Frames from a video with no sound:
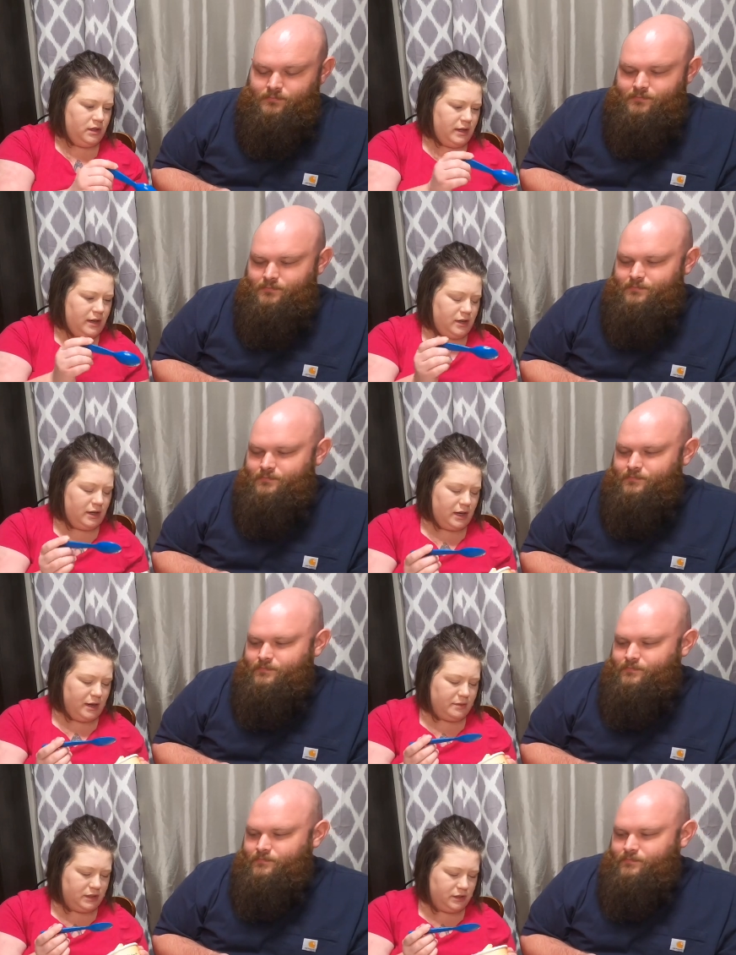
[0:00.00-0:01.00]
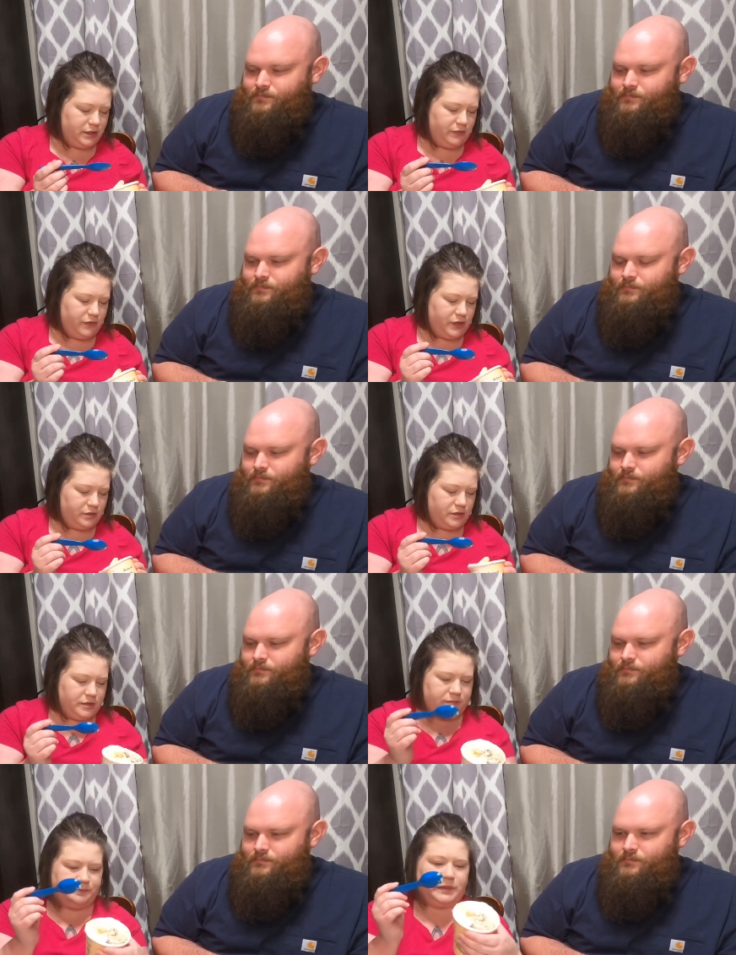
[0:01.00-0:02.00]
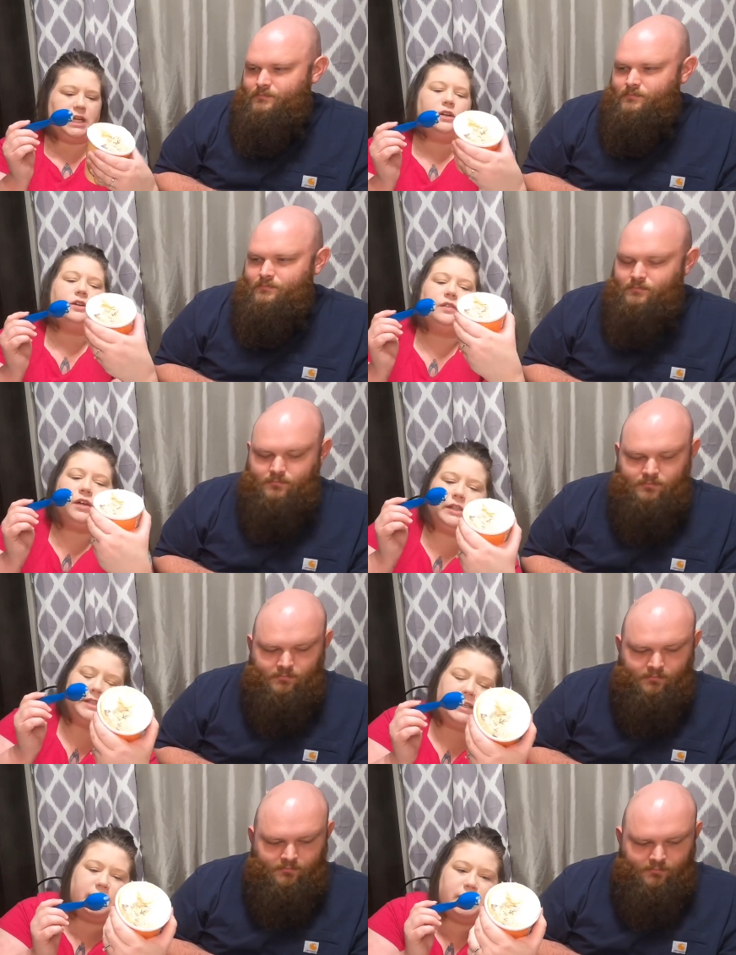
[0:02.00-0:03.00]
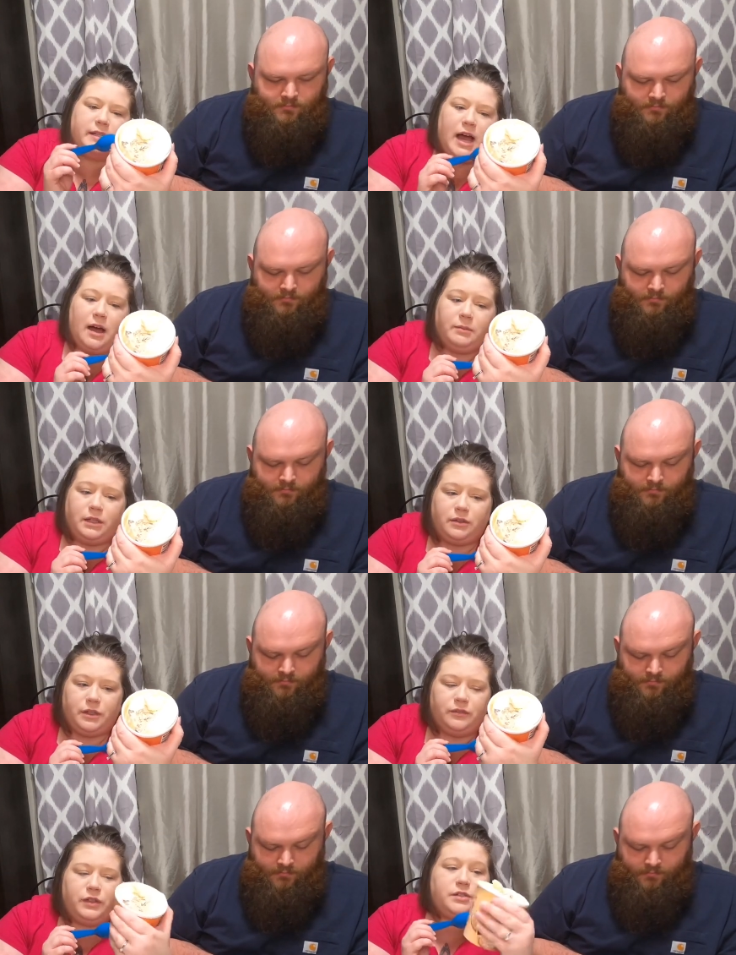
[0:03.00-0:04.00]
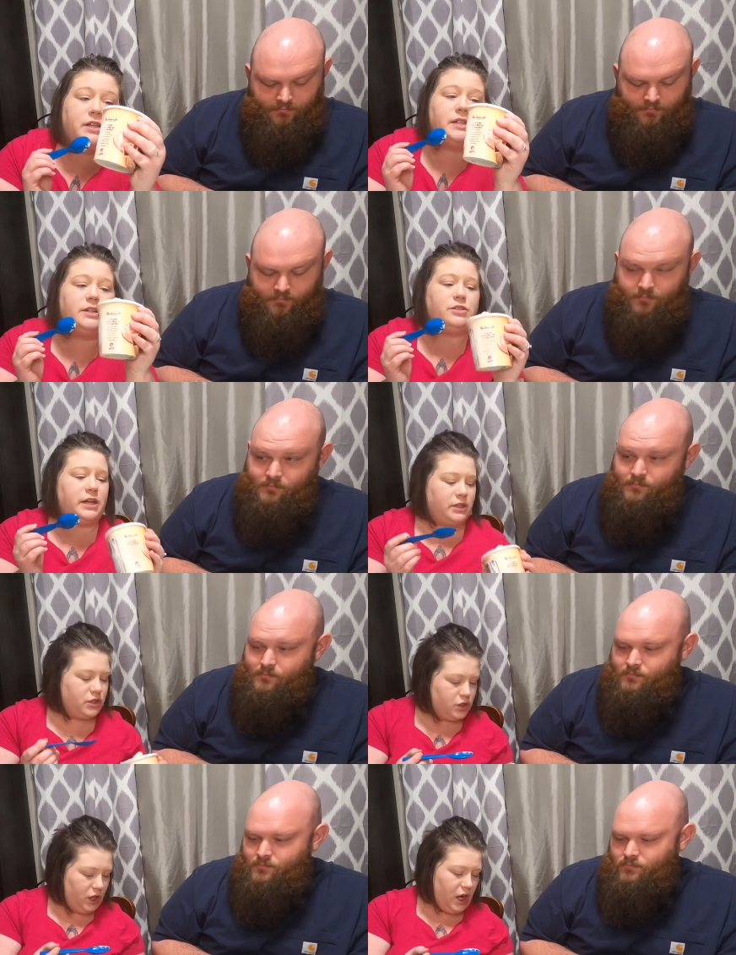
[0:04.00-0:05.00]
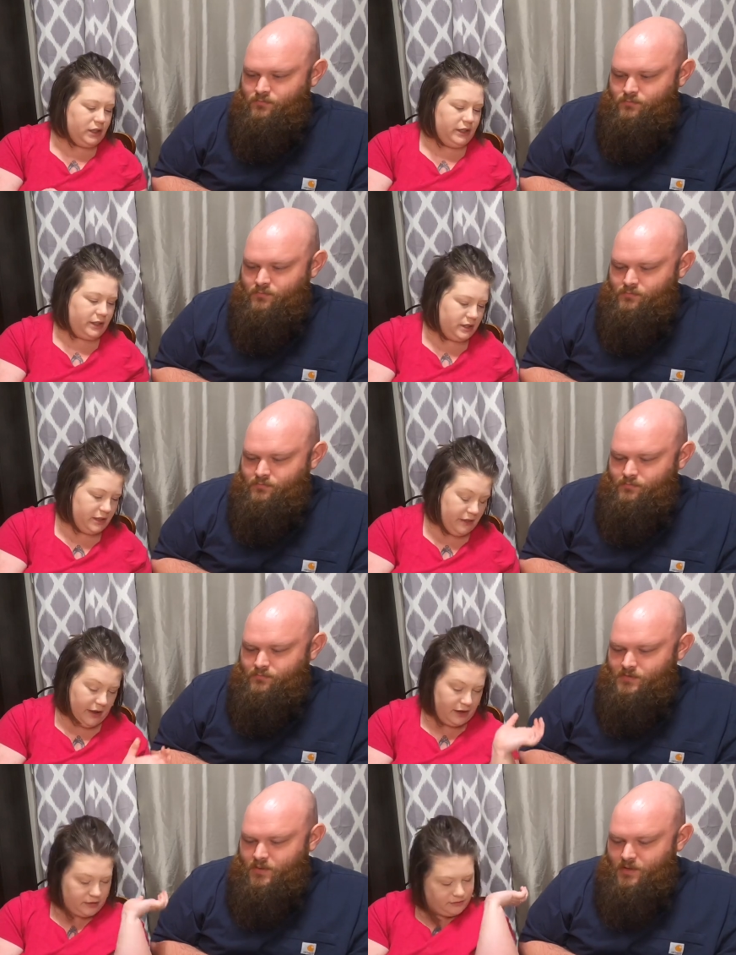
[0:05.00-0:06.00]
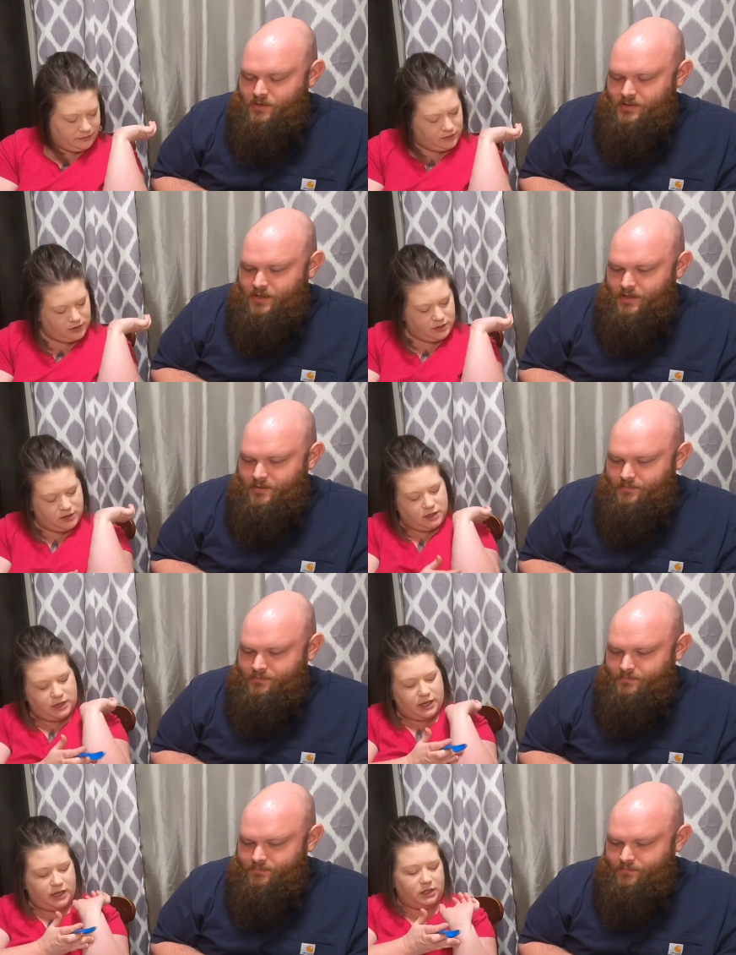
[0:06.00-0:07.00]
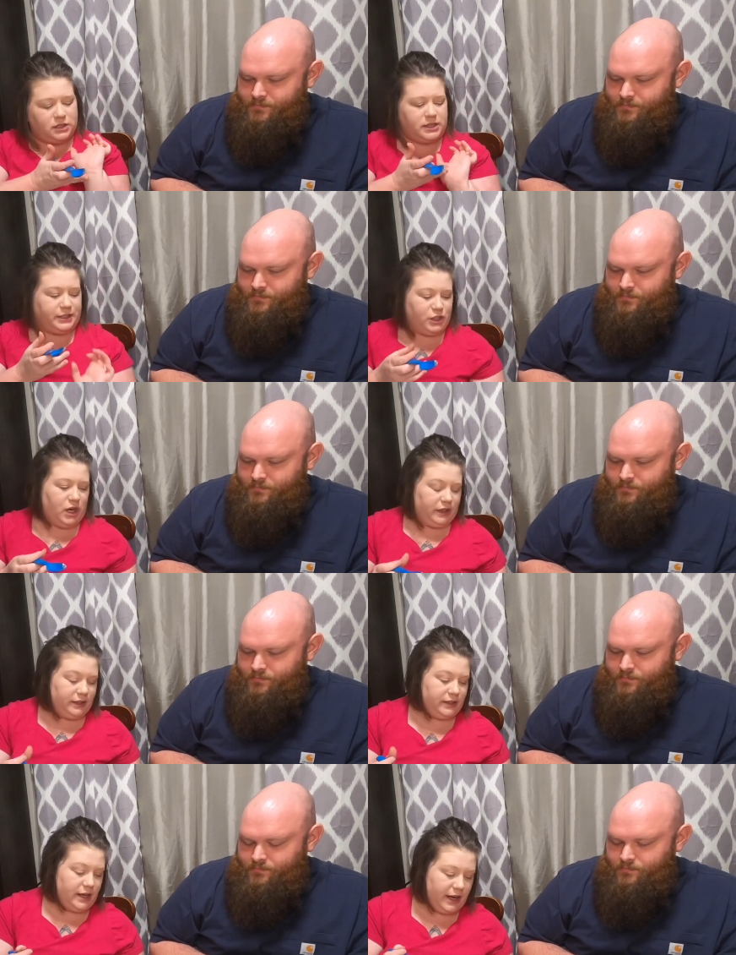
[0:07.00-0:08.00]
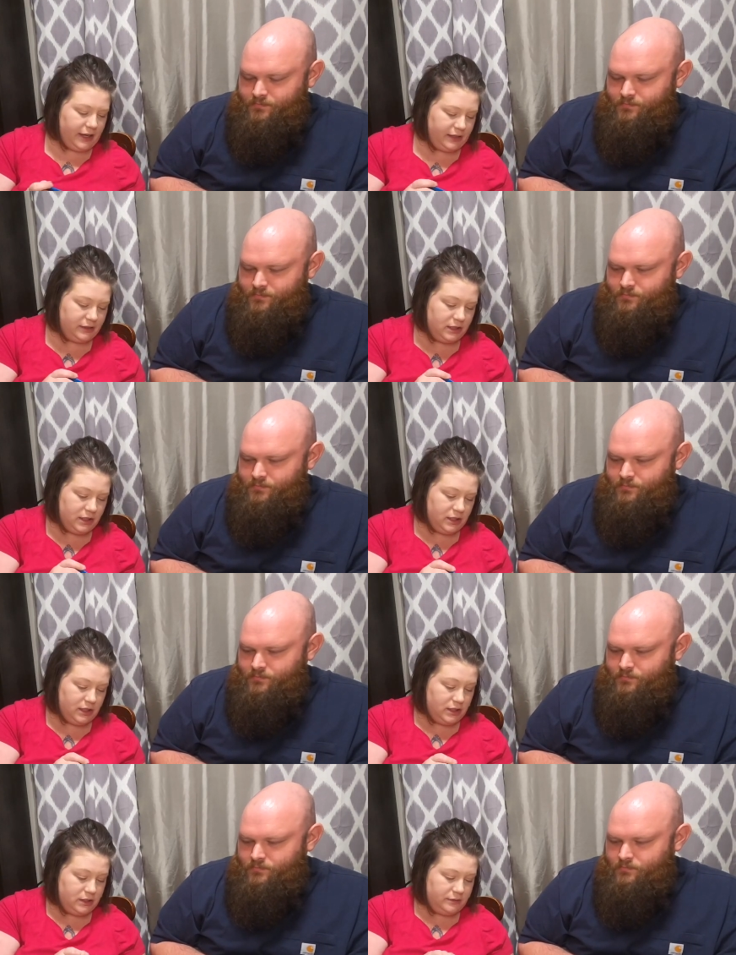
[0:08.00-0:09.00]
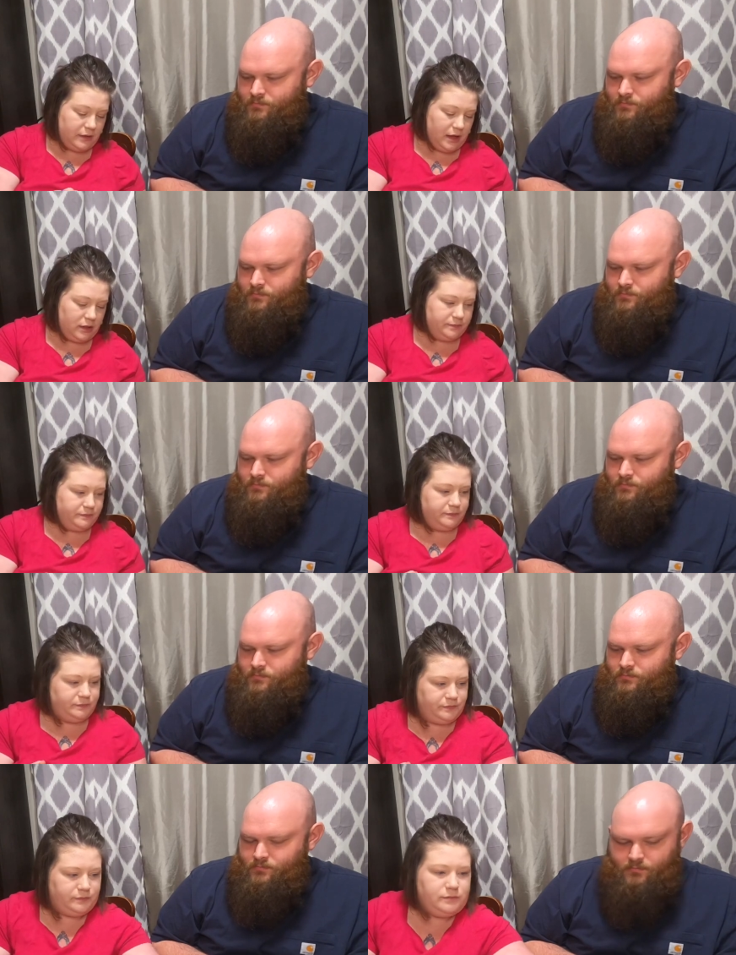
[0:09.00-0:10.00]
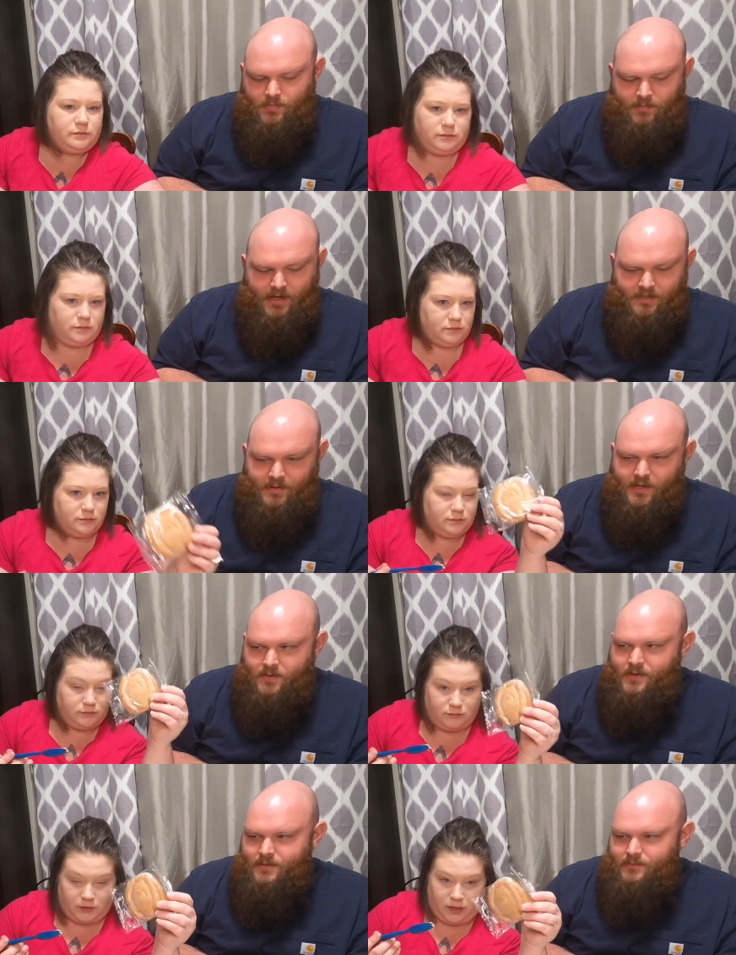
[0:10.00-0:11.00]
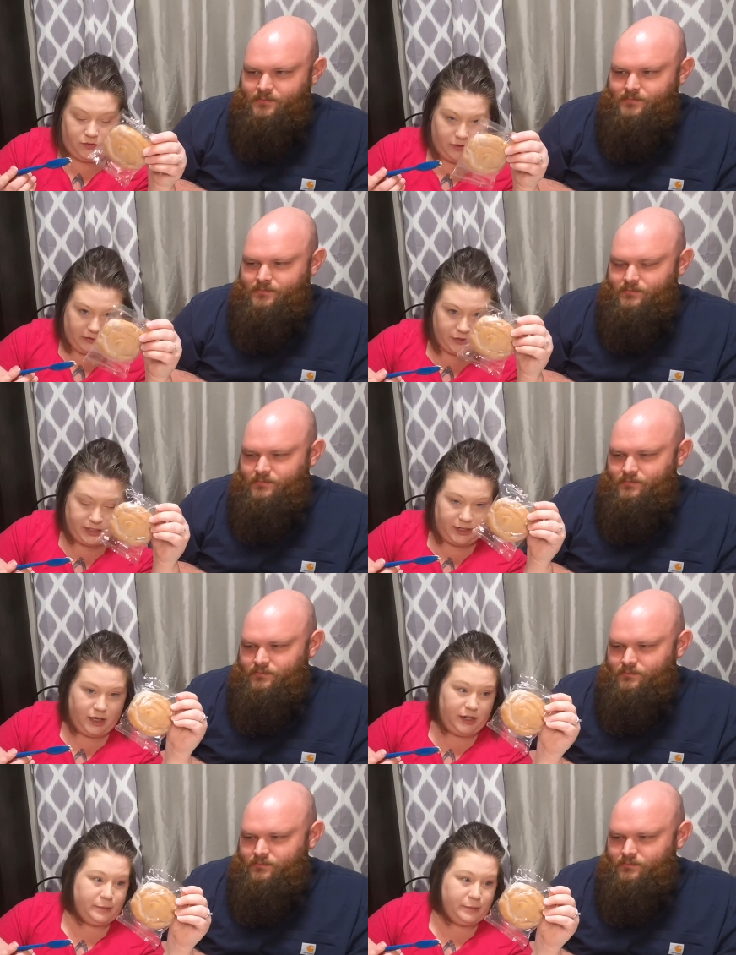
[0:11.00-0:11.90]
Speaker 1: Now, I'm a little confused. I don't know if y'all can see this. I'm a little confused because there's like chocolate in that. That's what
Speaker 2: it looks like.
Speaker 1: It looks like chocolate. And that
Speaker 2: may just be donut.
Speaker 1: If you've never seen a honey